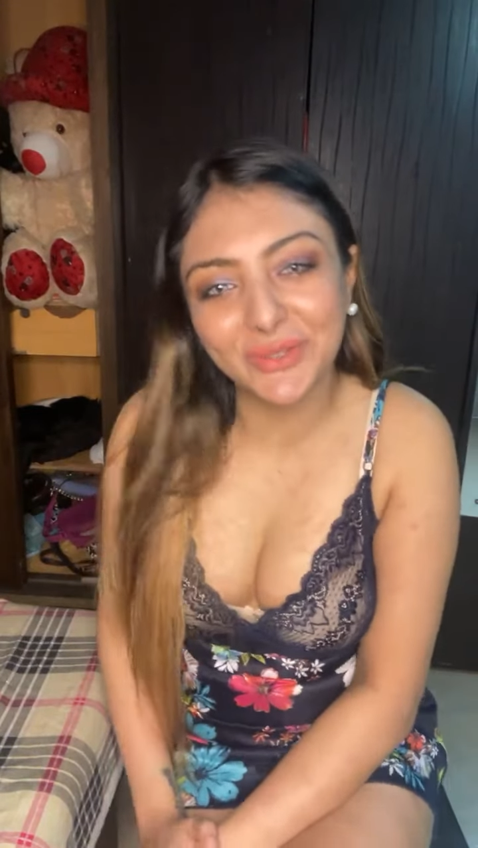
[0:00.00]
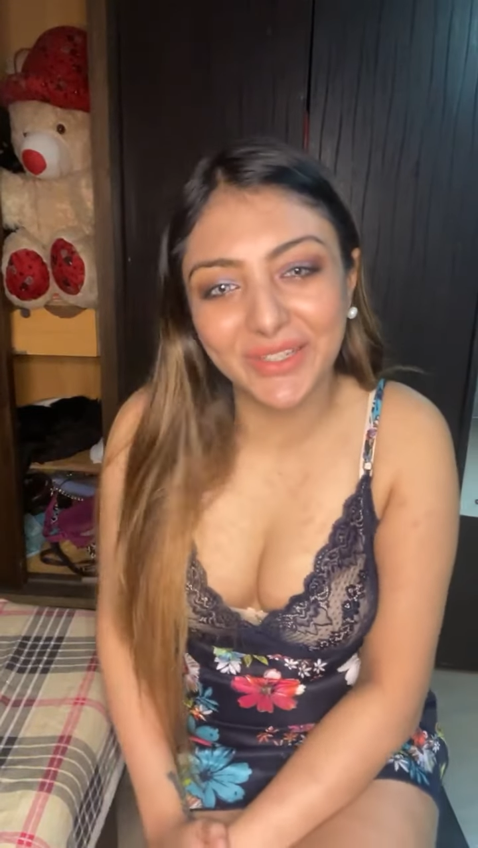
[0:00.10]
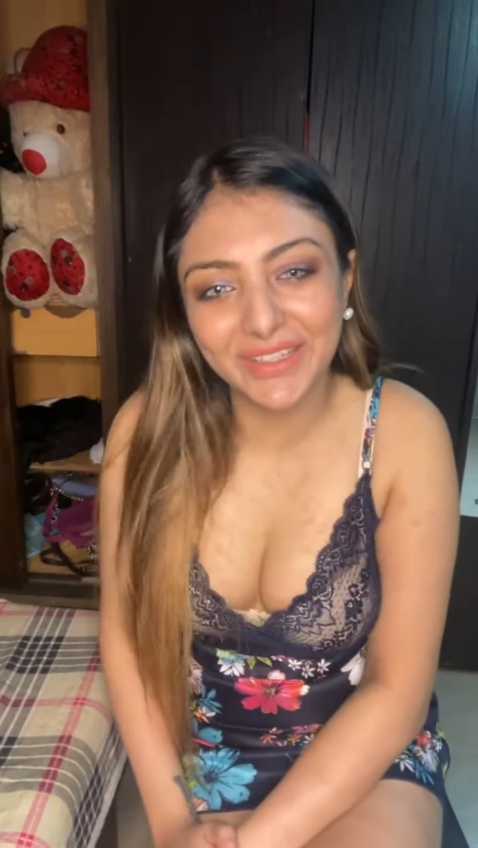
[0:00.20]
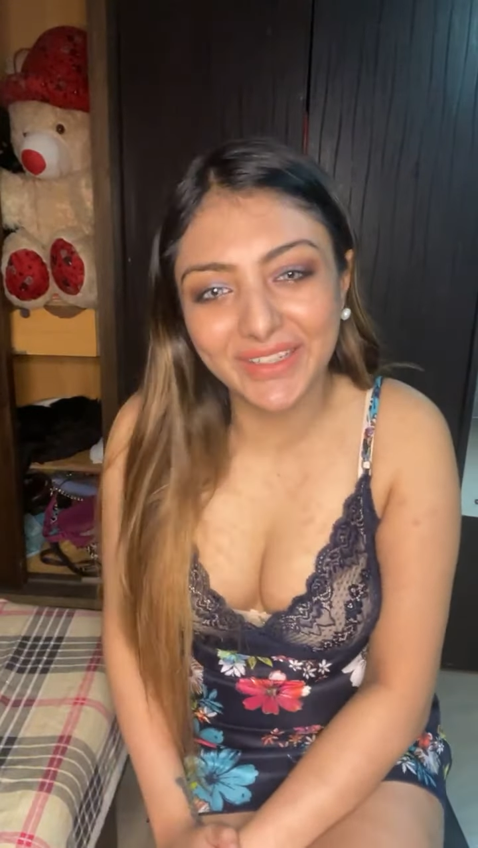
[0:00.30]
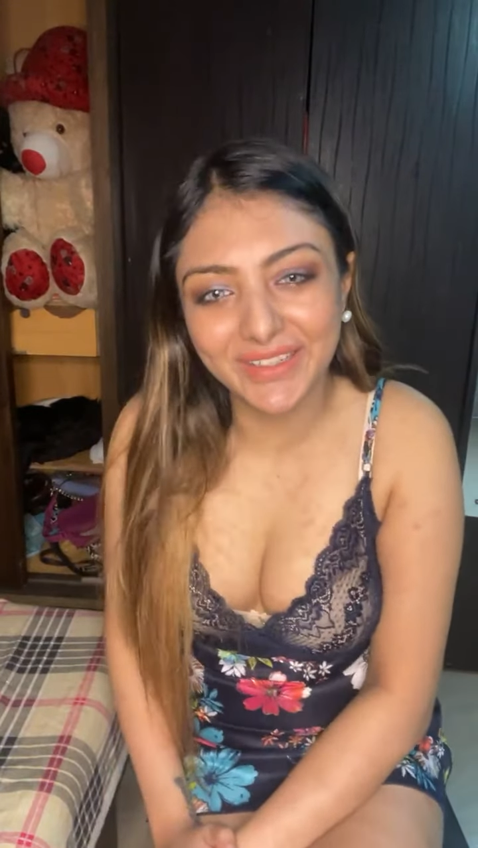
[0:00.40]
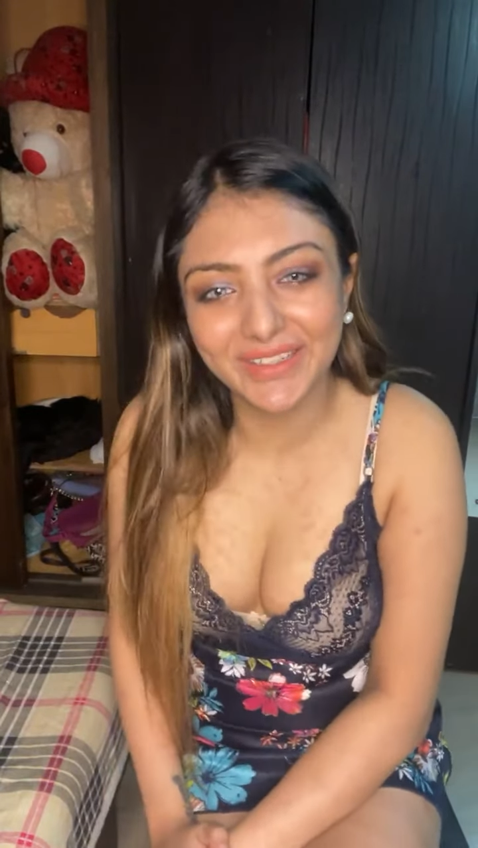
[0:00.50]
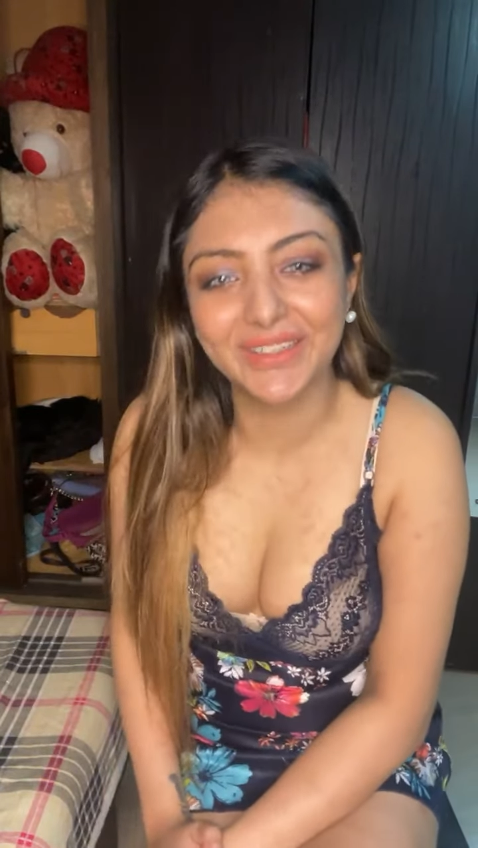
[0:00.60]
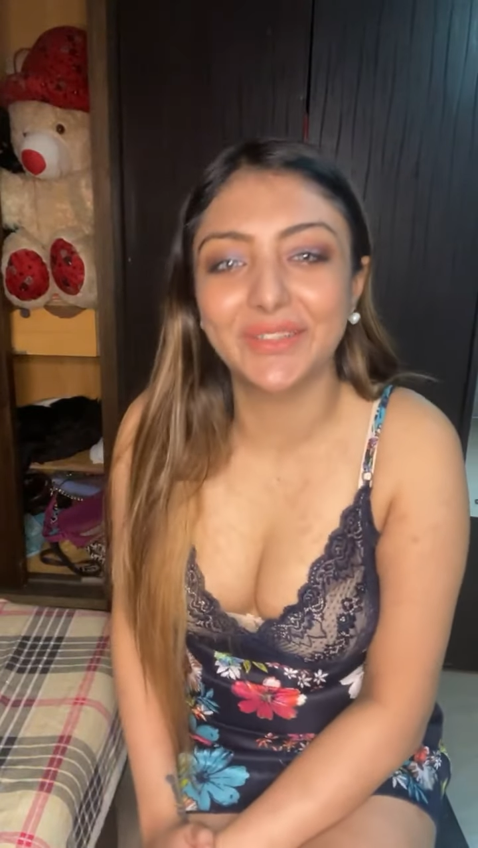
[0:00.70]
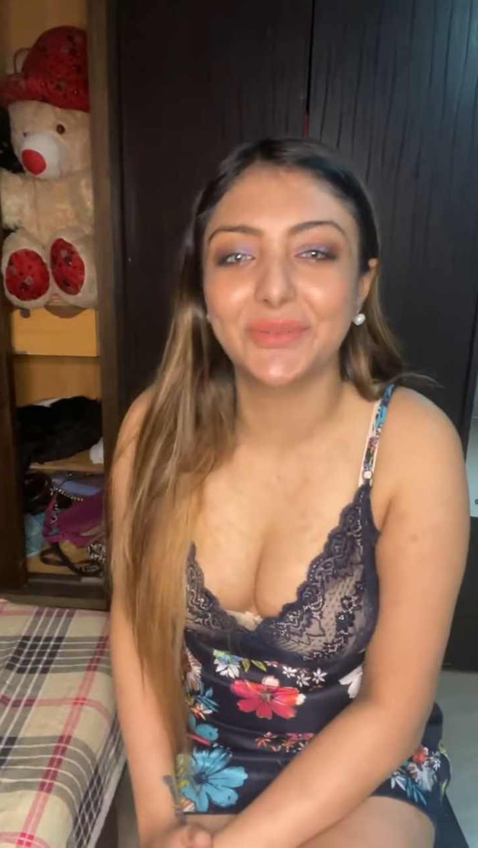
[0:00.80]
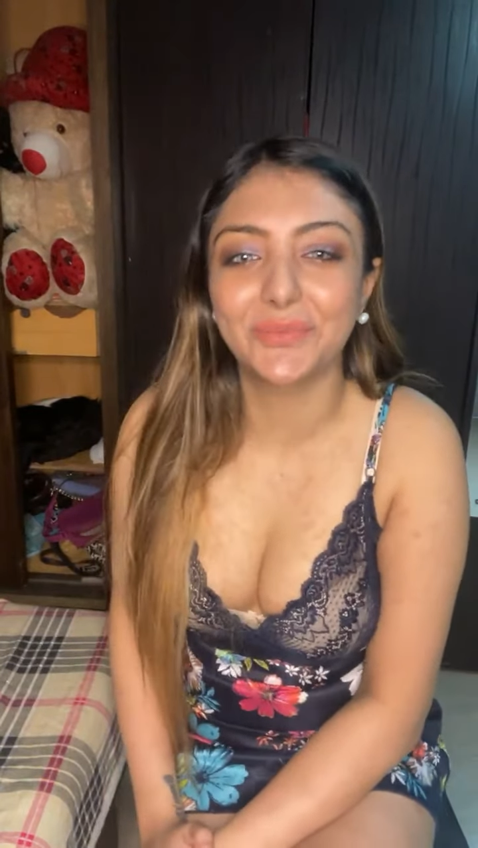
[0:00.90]
doing?
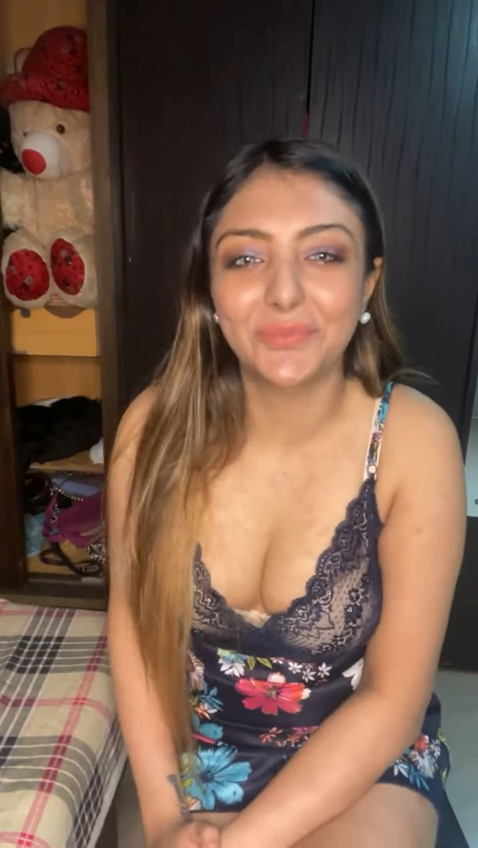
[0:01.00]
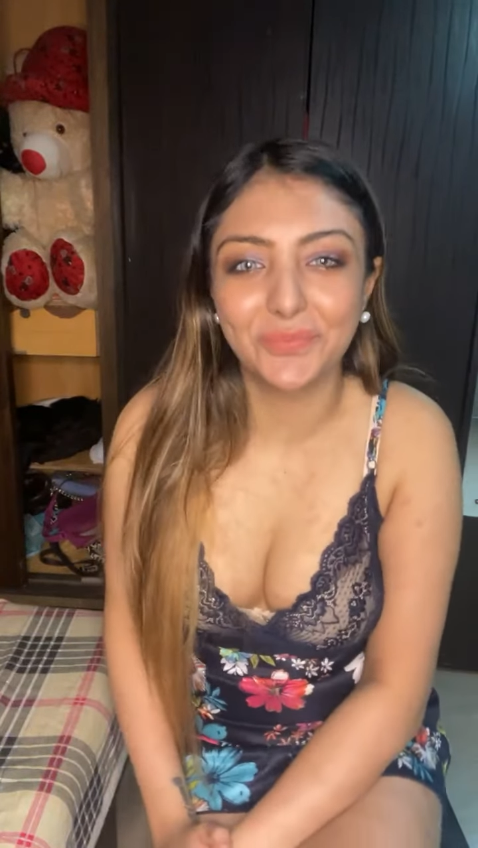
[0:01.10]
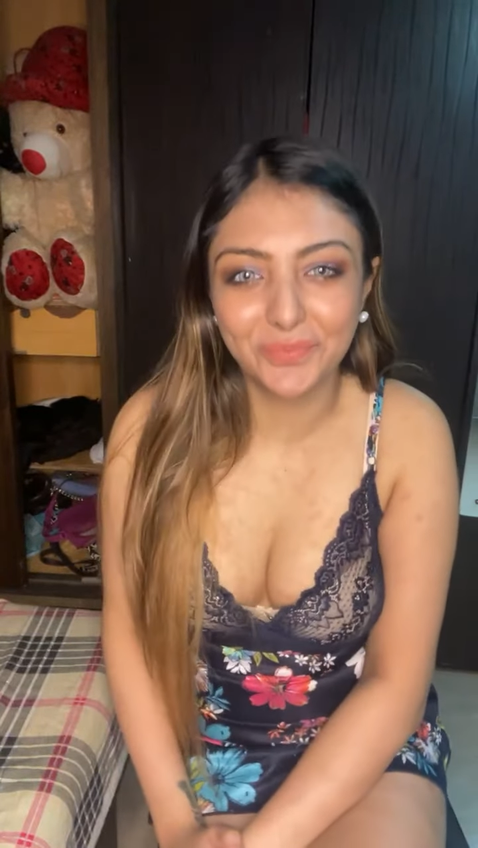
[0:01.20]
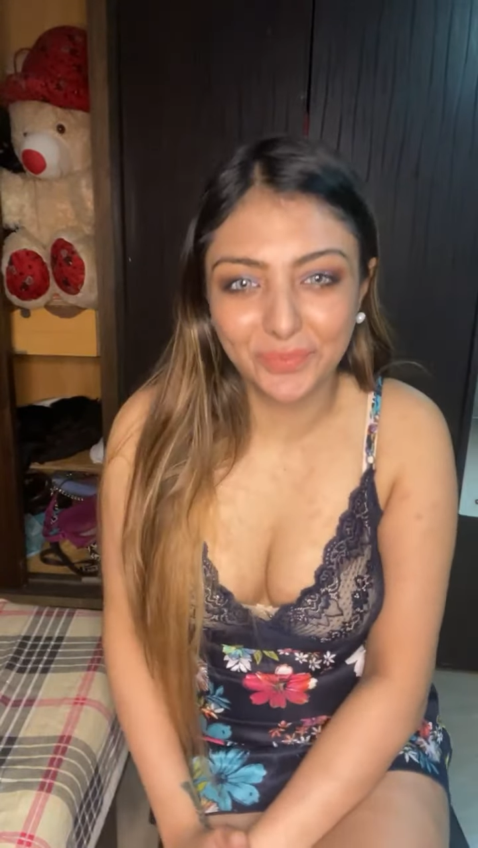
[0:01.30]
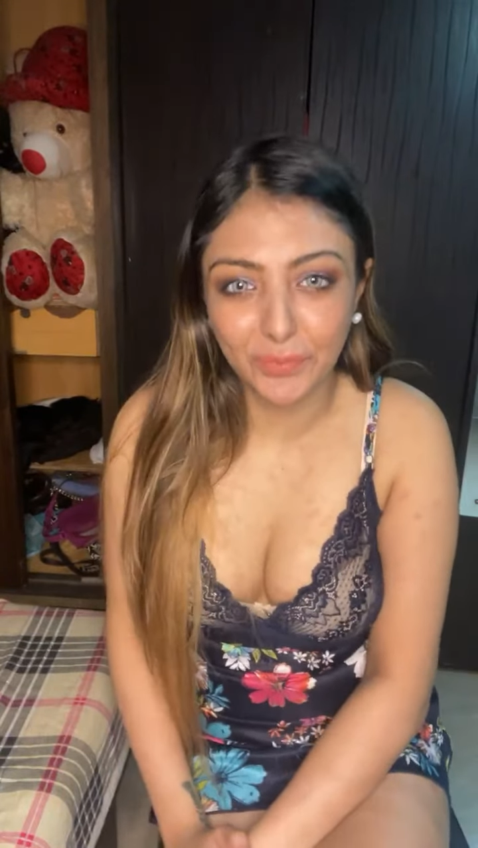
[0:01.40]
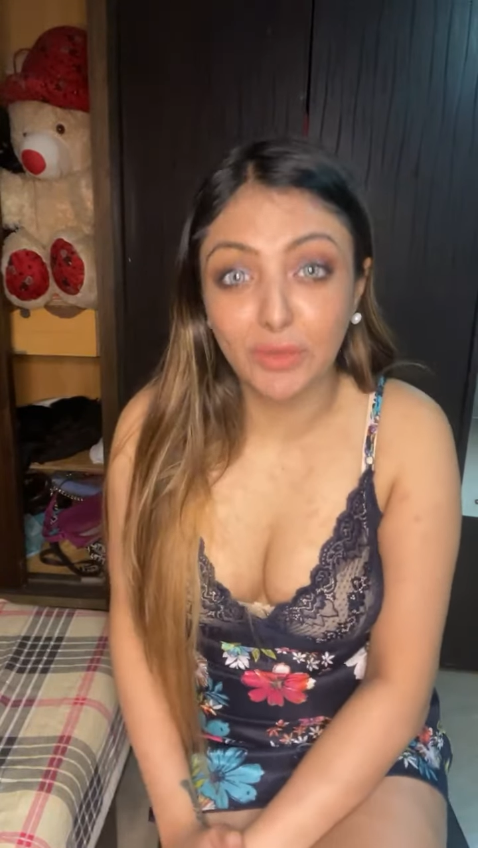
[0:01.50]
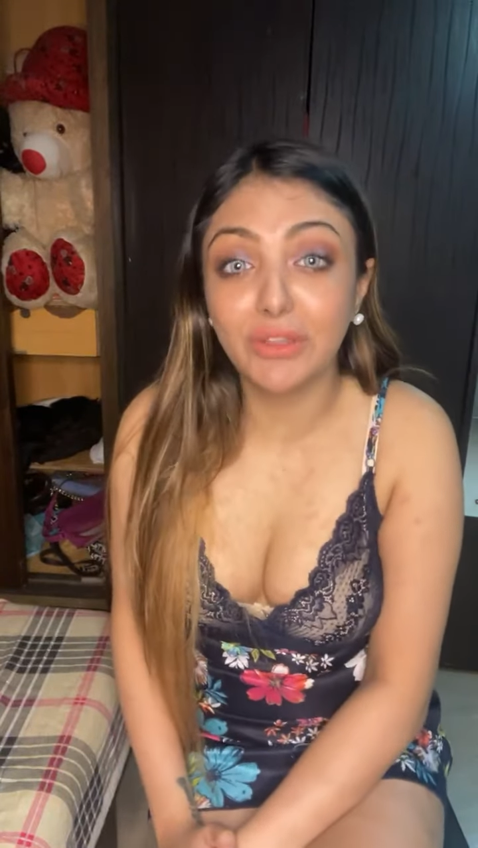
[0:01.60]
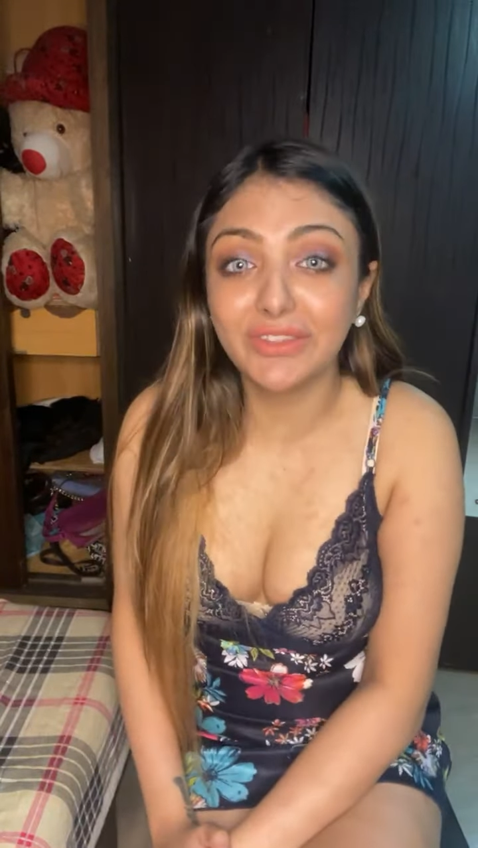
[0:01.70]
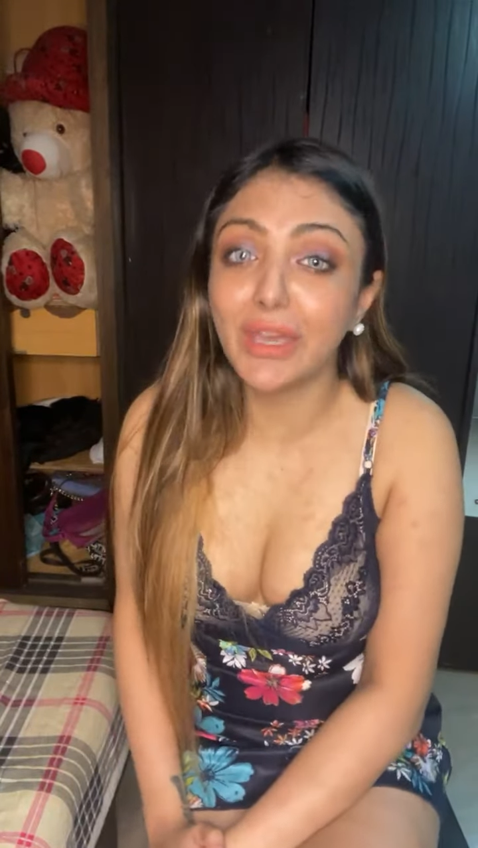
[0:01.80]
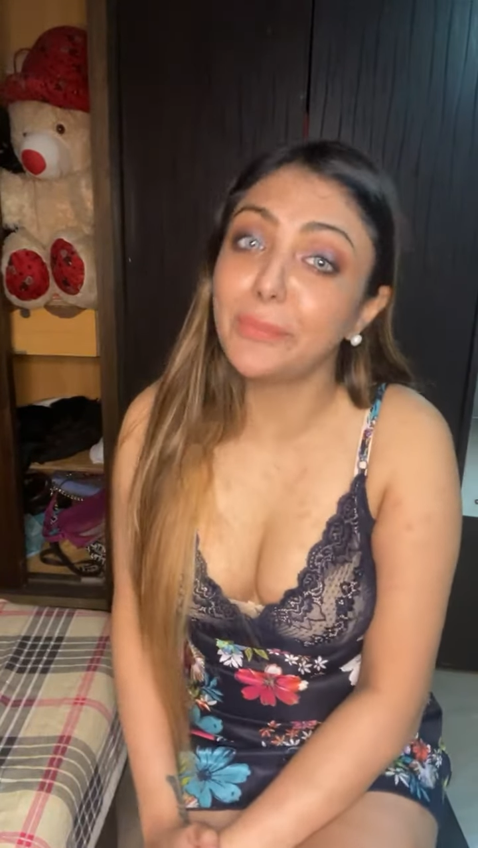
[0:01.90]

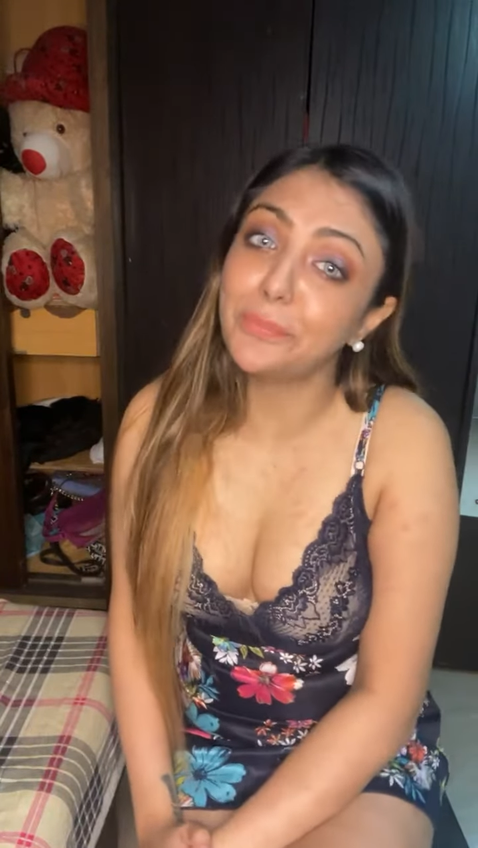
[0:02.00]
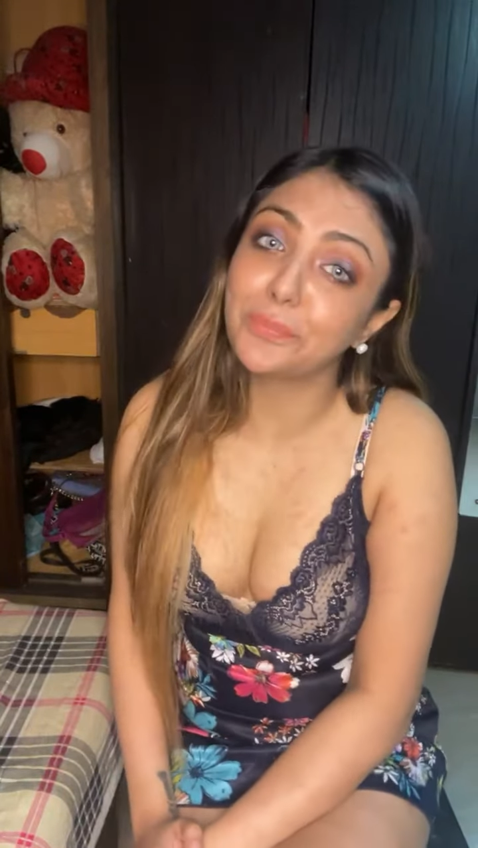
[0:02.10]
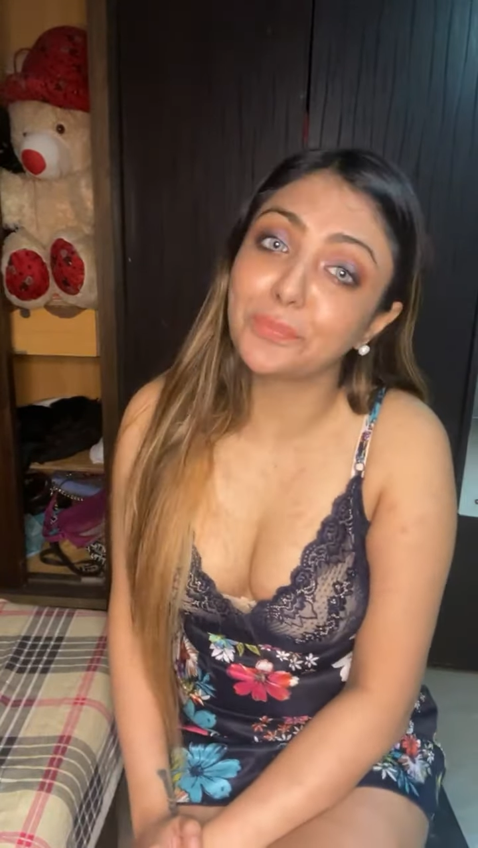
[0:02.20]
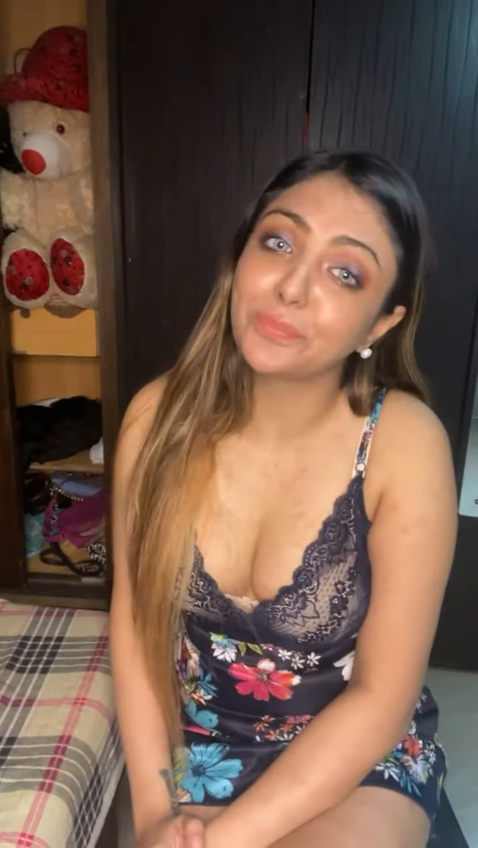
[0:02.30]
What's up?